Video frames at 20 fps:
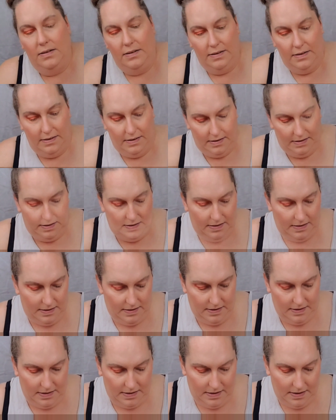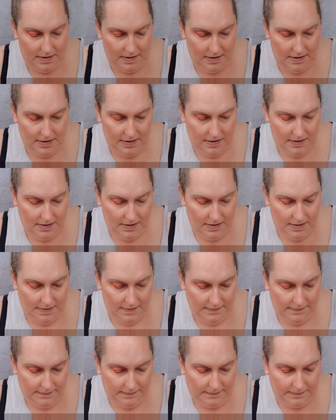
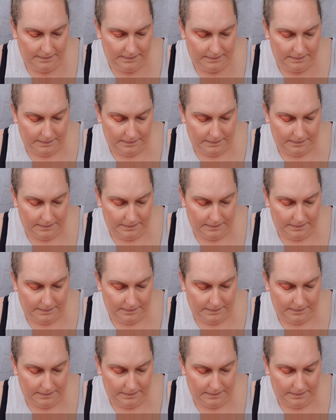(no one is talking)